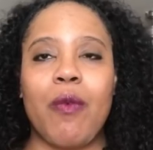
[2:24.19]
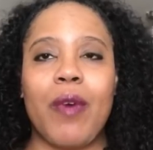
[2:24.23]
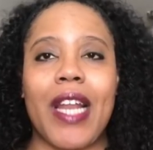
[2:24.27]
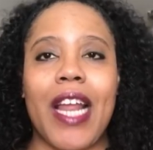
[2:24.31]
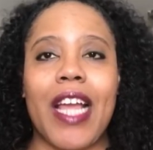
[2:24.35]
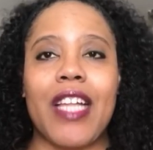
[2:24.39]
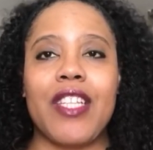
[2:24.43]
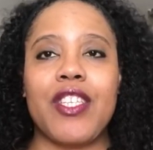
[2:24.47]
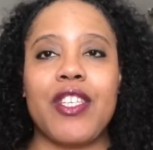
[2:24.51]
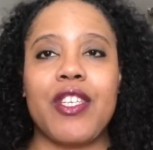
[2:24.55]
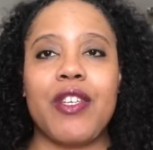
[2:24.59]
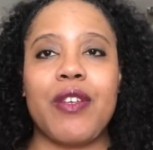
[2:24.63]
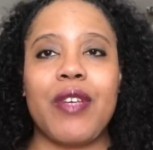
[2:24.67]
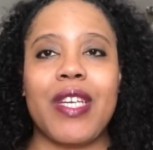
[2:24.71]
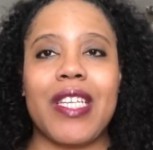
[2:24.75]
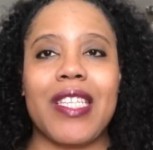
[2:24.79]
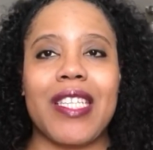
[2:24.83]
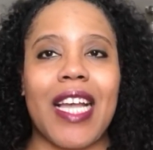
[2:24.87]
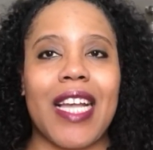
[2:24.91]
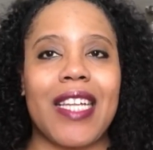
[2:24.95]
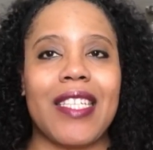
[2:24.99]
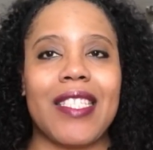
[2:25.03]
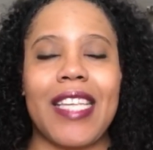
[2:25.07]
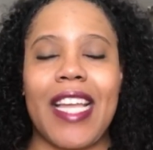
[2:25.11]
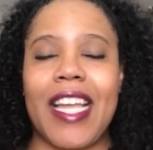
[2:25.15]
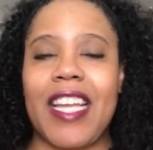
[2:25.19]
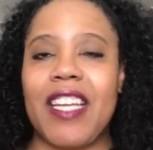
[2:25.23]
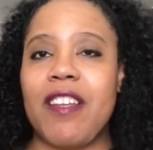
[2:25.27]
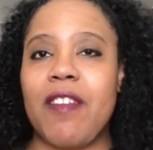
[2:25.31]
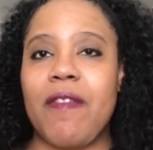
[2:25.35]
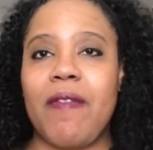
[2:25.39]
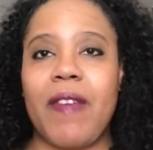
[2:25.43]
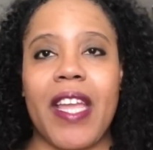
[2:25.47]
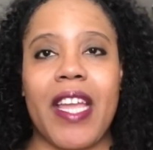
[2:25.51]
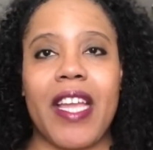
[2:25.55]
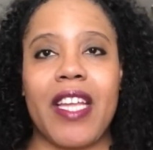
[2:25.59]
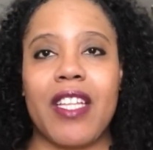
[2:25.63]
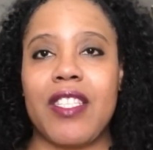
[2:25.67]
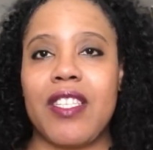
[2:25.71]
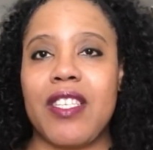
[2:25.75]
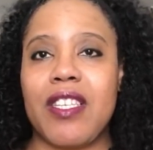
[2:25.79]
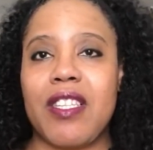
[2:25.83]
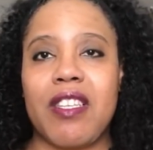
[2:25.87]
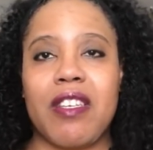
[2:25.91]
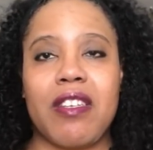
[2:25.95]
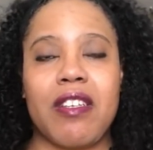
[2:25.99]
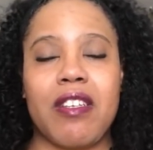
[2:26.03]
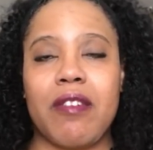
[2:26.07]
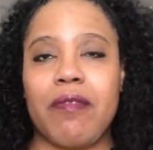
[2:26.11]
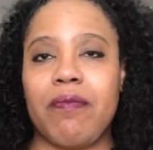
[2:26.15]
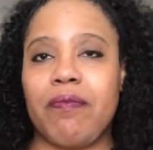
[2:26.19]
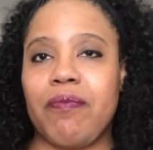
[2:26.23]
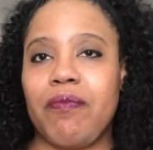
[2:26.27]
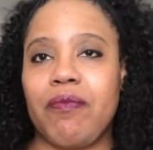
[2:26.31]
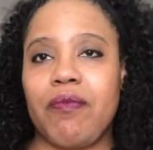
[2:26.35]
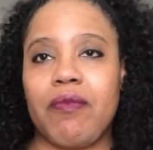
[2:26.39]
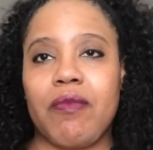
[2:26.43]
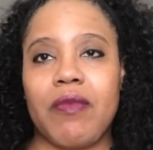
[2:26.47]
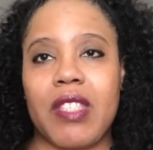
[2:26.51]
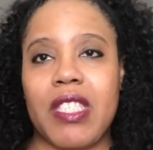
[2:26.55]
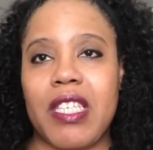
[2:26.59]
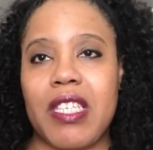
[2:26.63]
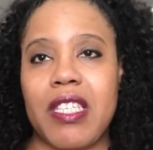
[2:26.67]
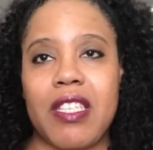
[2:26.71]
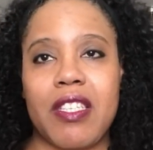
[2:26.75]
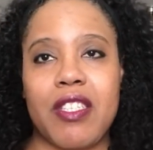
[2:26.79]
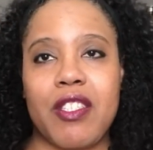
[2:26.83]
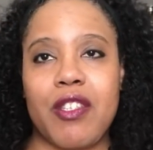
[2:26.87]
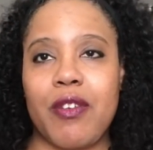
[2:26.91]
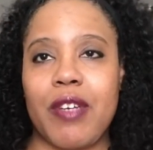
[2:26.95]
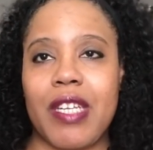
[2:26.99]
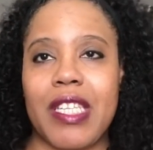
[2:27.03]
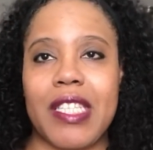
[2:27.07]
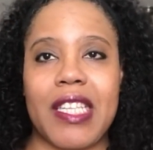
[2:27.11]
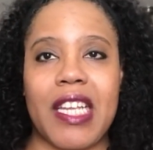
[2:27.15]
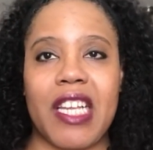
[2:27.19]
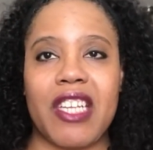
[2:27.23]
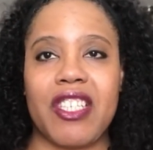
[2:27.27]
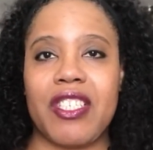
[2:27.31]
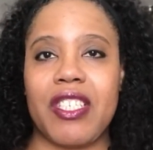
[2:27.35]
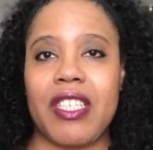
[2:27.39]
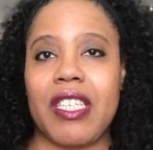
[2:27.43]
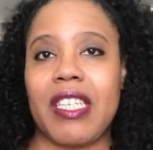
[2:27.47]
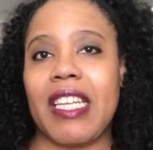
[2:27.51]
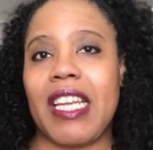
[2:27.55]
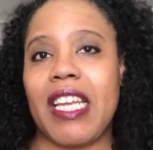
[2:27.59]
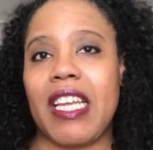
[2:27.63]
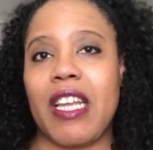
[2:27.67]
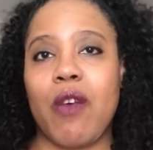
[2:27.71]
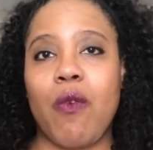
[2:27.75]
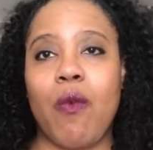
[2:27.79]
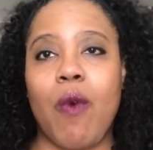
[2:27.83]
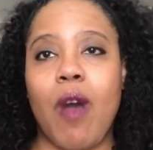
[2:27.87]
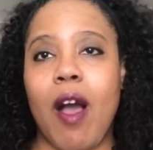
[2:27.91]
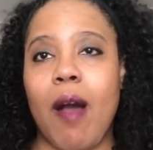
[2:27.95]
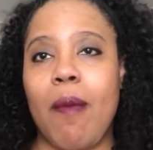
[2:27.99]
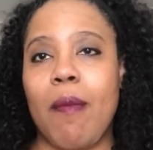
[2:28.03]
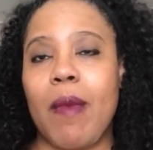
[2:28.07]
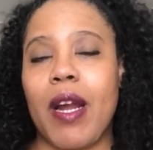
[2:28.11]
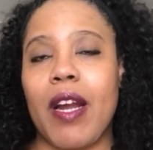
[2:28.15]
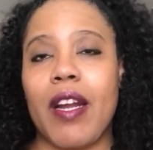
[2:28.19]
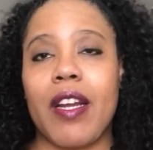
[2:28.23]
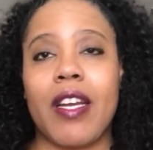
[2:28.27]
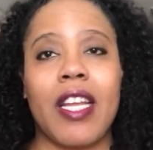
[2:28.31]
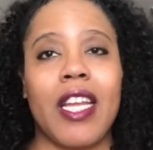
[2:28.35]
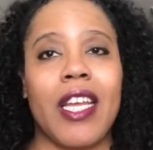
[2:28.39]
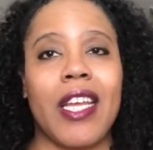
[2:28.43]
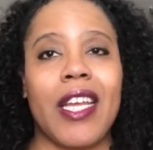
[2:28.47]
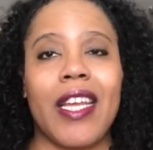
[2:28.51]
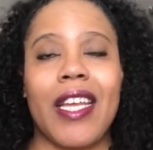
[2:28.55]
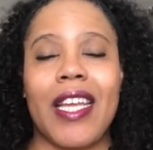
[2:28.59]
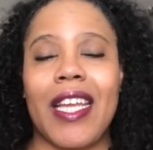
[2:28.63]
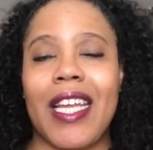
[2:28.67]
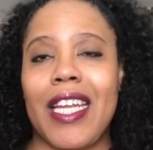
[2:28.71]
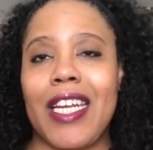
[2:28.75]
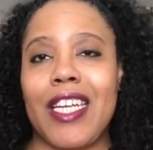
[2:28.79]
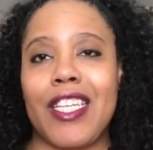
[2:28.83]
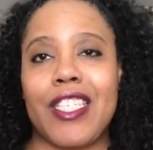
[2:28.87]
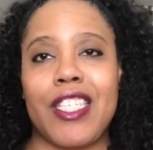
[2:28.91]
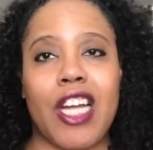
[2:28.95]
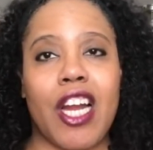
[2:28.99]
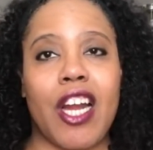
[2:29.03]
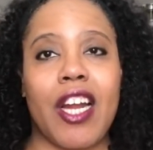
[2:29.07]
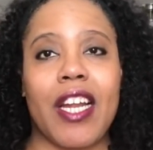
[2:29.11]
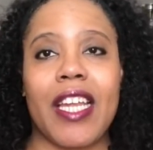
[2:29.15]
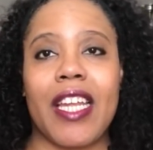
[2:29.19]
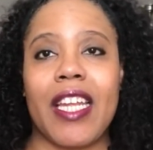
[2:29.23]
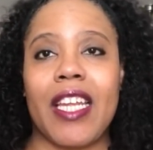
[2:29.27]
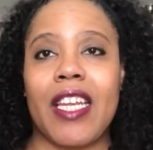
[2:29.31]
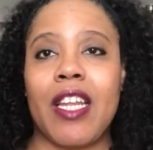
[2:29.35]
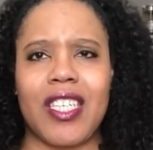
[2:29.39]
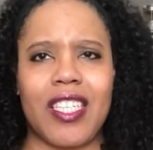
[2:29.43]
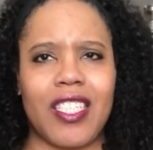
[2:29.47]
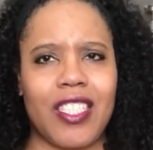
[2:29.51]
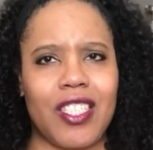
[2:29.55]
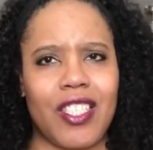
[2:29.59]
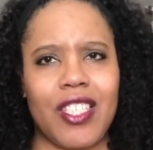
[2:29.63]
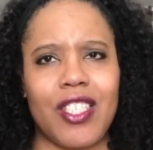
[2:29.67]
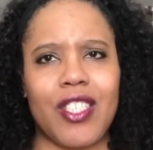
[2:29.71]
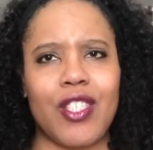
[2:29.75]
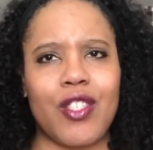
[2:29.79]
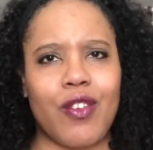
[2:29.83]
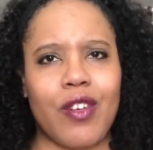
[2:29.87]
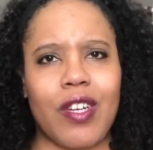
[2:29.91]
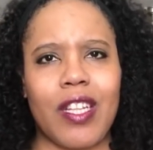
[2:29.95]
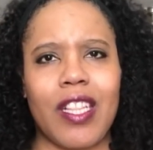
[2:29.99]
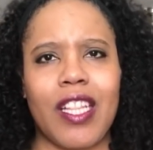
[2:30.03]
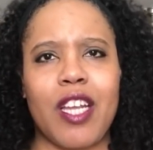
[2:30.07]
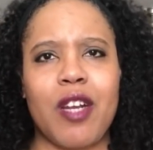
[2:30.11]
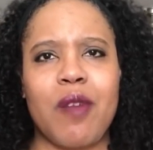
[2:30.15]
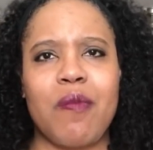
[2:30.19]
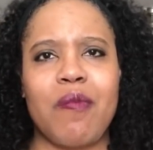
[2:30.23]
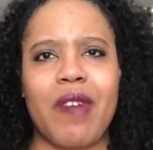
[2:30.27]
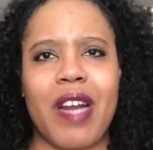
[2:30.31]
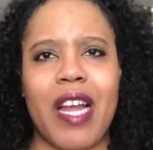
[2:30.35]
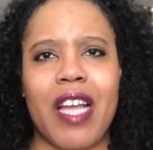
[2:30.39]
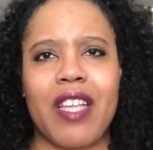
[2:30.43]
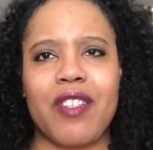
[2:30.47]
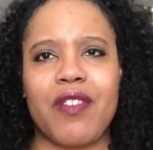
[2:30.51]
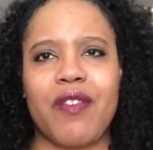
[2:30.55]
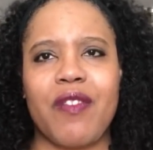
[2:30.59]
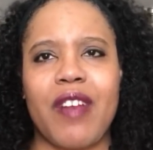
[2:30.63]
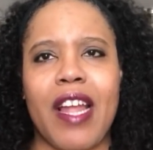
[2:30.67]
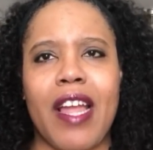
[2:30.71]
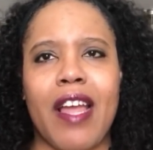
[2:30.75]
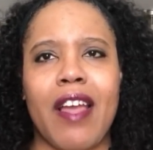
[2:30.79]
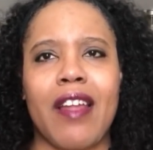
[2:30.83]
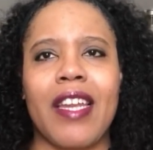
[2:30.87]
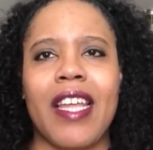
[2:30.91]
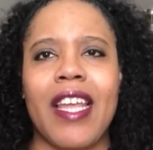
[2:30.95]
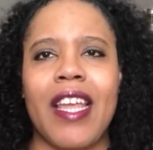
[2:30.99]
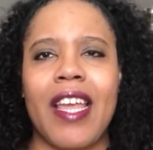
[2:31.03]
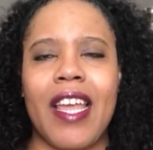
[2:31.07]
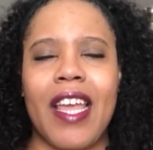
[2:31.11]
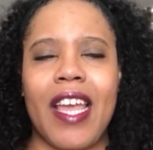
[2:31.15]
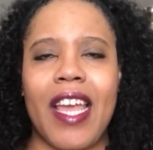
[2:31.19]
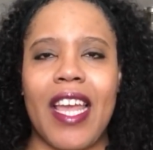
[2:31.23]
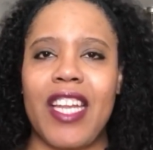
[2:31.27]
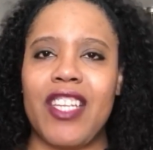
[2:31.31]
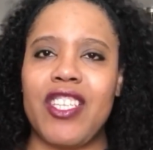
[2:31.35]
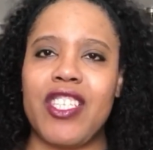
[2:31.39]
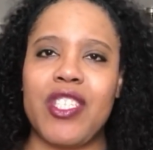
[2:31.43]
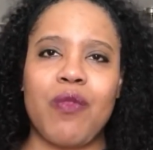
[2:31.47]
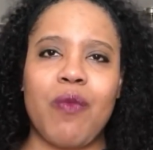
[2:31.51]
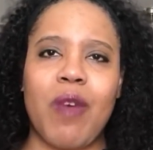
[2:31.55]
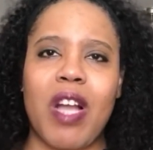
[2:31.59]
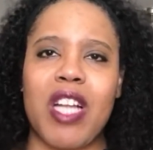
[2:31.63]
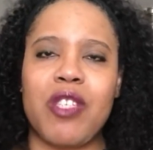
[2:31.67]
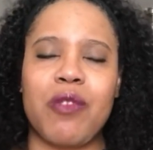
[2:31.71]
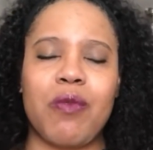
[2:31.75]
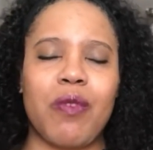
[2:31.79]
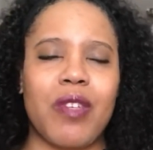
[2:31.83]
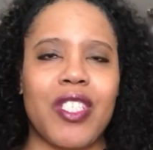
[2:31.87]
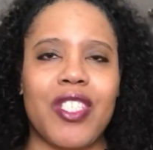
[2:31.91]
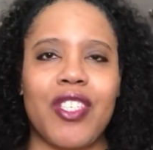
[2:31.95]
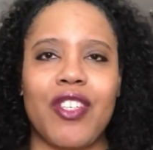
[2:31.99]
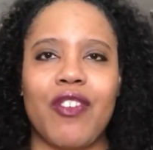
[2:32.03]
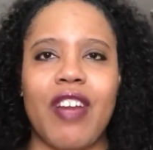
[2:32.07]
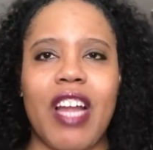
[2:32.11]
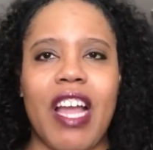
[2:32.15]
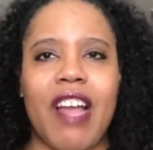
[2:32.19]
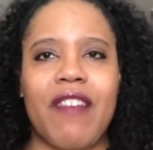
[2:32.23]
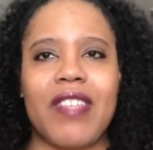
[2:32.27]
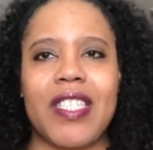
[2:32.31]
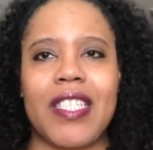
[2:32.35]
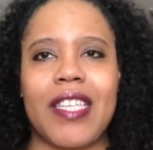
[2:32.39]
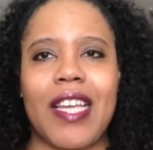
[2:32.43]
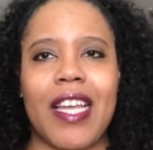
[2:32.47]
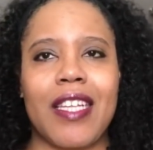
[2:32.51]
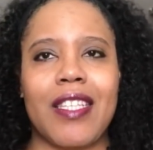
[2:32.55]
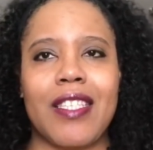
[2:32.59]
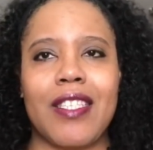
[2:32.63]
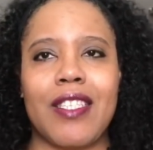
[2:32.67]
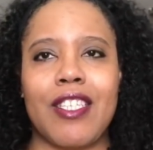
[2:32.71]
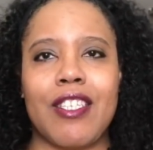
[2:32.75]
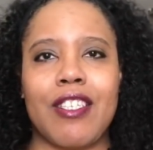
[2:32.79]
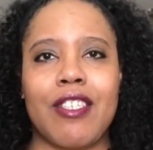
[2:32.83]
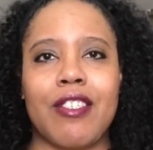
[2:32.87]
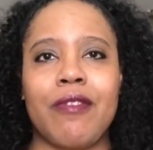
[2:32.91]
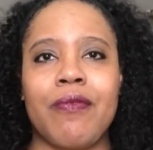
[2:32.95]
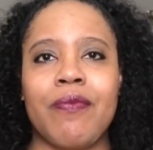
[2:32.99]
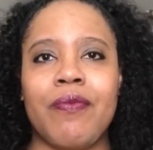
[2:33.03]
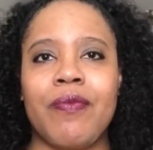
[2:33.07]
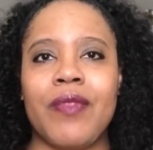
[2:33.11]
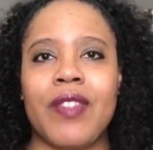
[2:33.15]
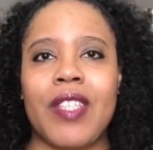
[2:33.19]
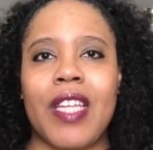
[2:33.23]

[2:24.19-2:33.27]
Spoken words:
What I do is I take Nevaeh to the toy section in a Walmart, in a Target, and I just sort of let her browse around and I just watch what she gravitates to.